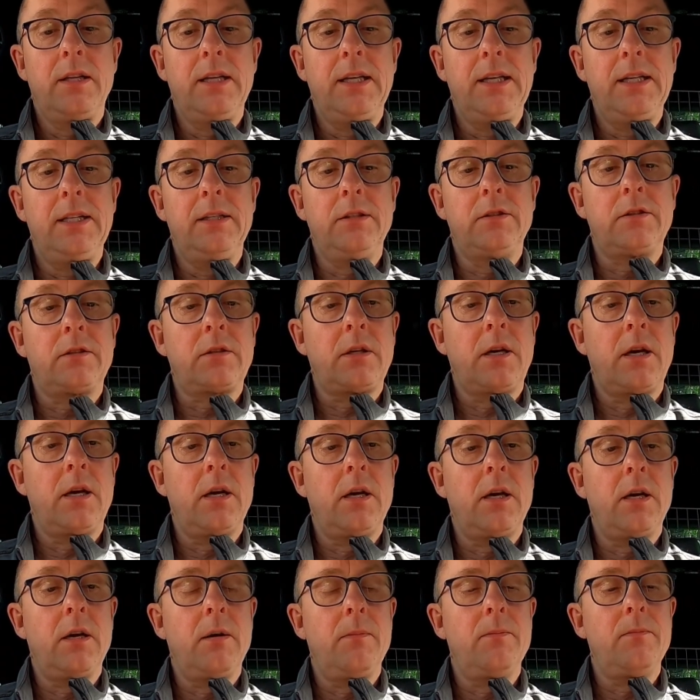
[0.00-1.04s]
these
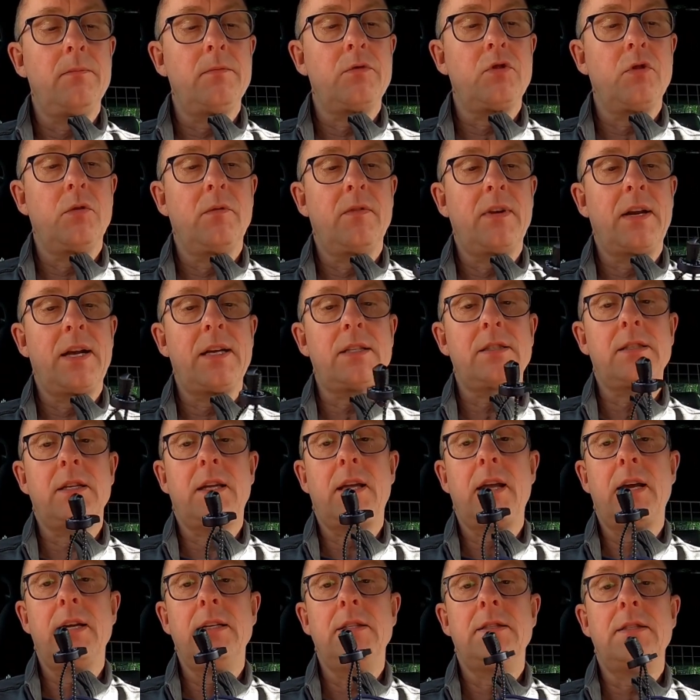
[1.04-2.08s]
sort of
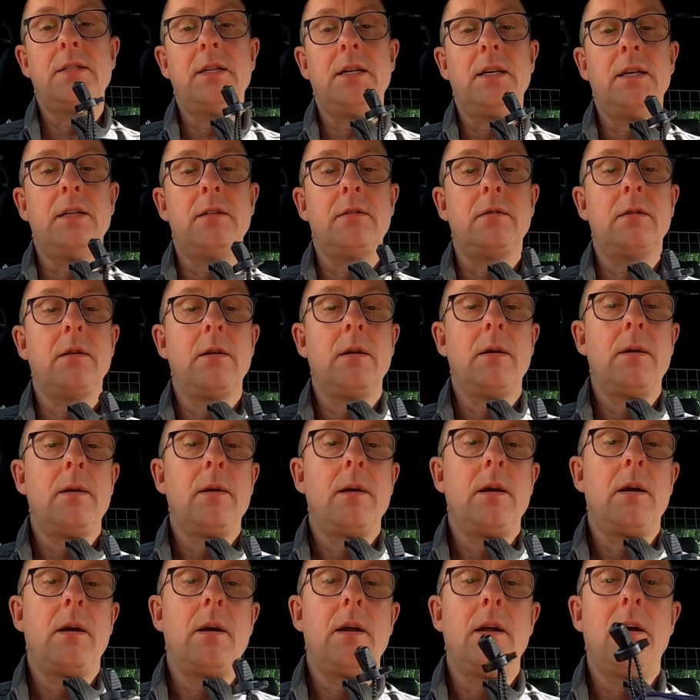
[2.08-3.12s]
elasticated
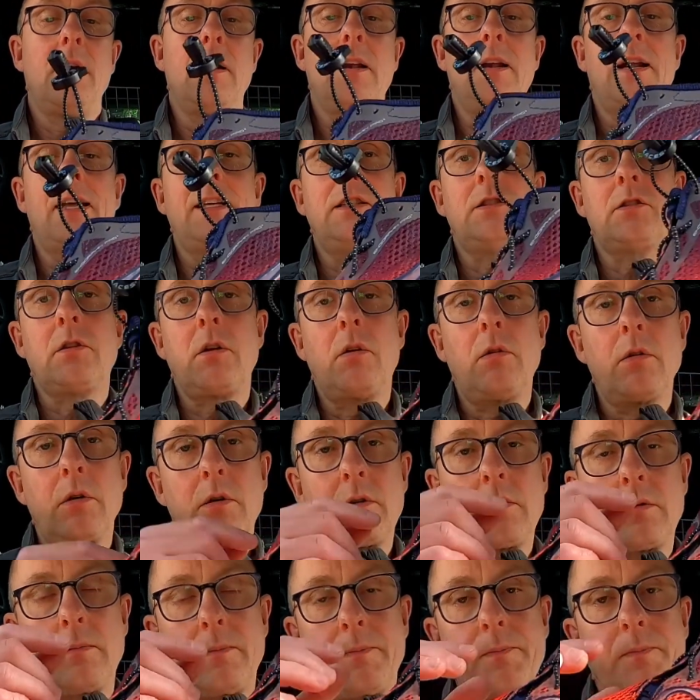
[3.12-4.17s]
lace
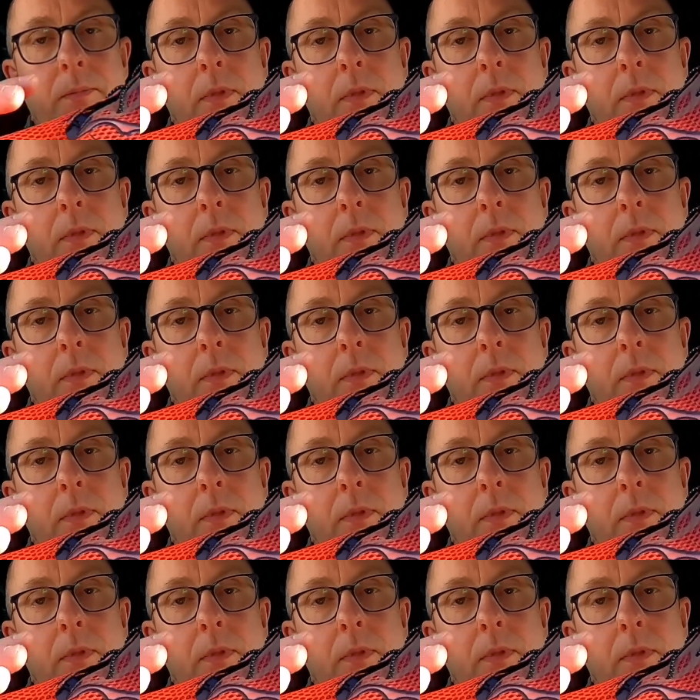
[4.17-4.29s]
lock,